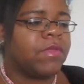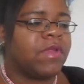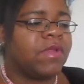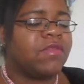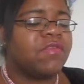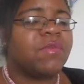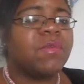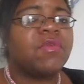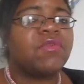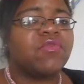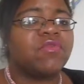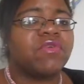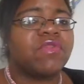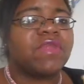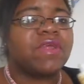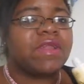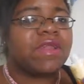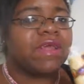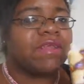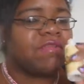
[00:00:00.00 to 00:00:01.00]
and it smells
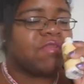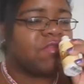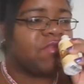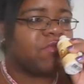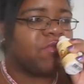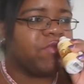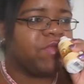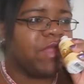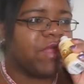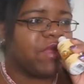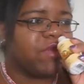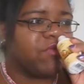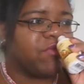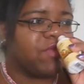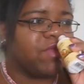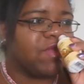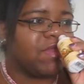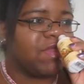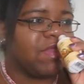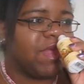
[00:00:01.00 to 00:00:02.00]
really nice. It's like a
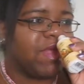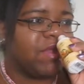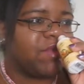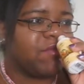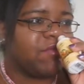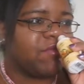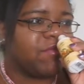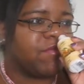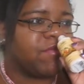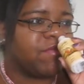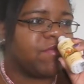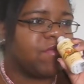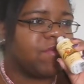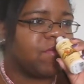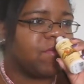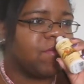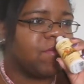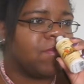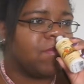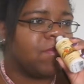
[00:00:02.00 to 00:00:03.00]
really light,
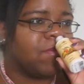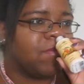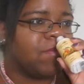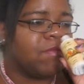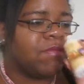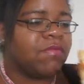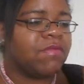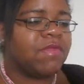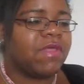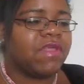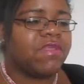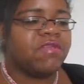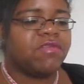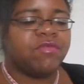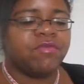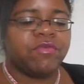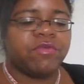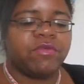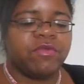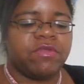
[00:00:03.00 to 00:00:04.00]
nice
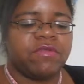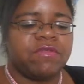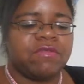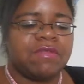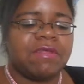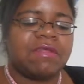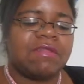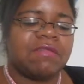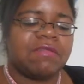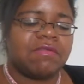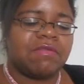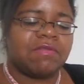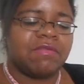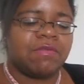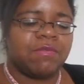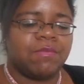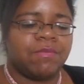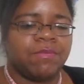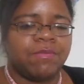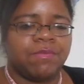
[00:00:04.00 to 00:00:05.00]
fruity scent.